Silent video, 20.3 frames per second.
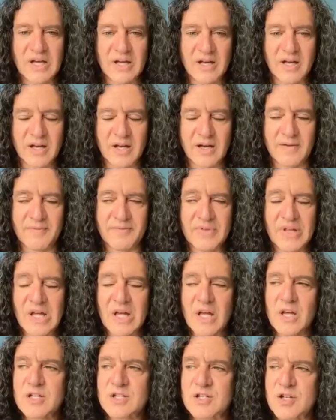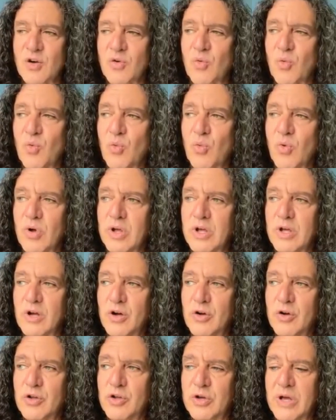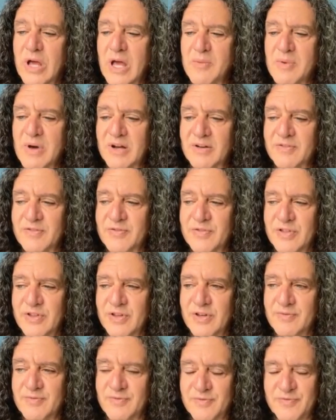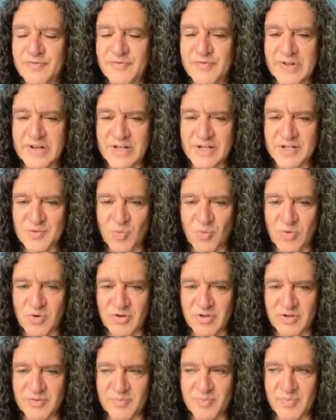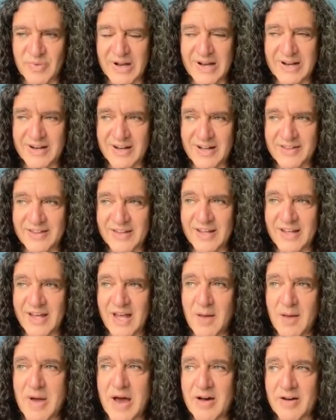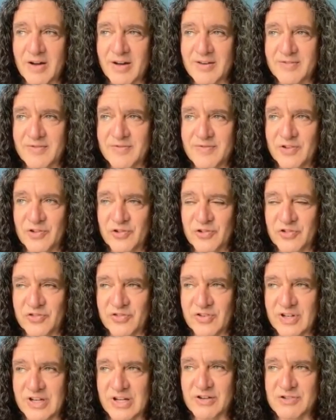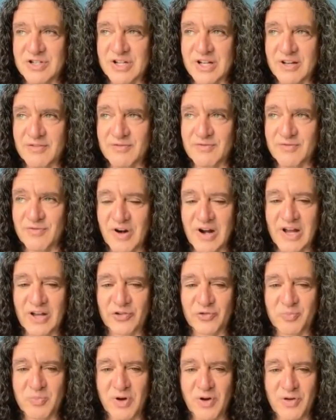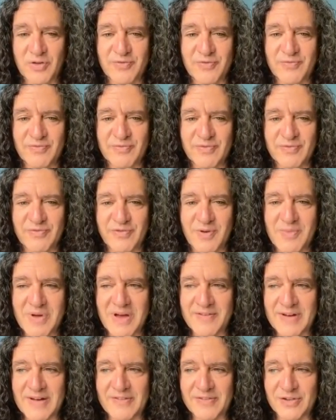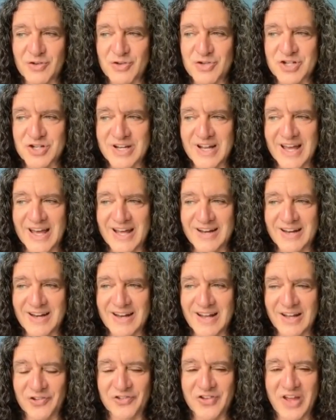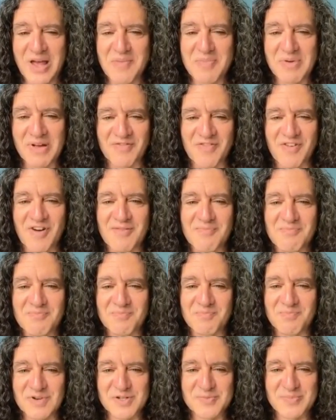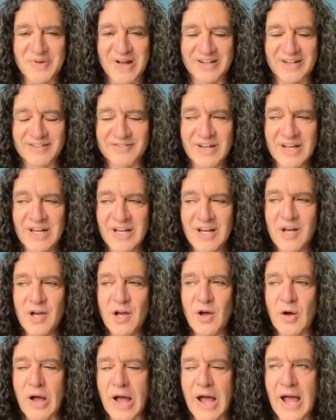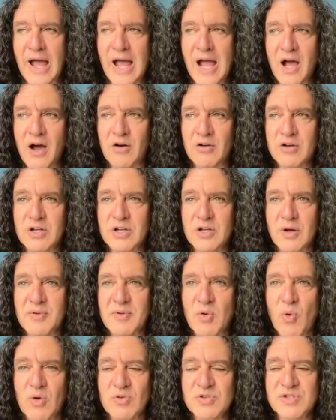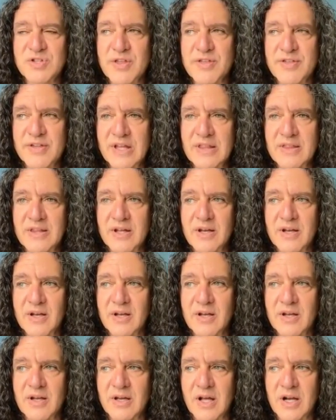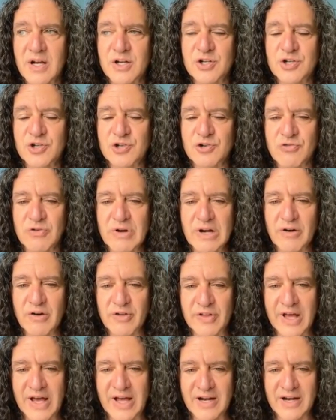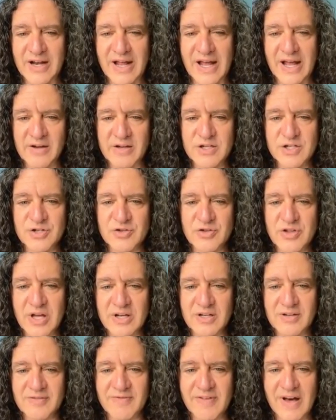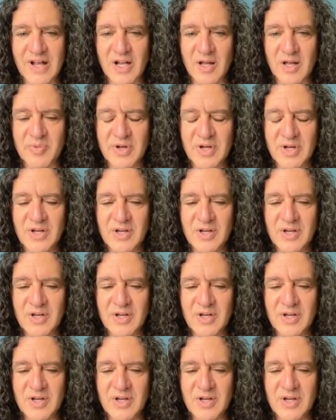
yeah yeah so you know you came out of the fitness world and i think came out of is an interesting phrase both from an evolution and an escaping from perspective yeah. how did i mean what was the thing that kind of triggered that and how did you then develop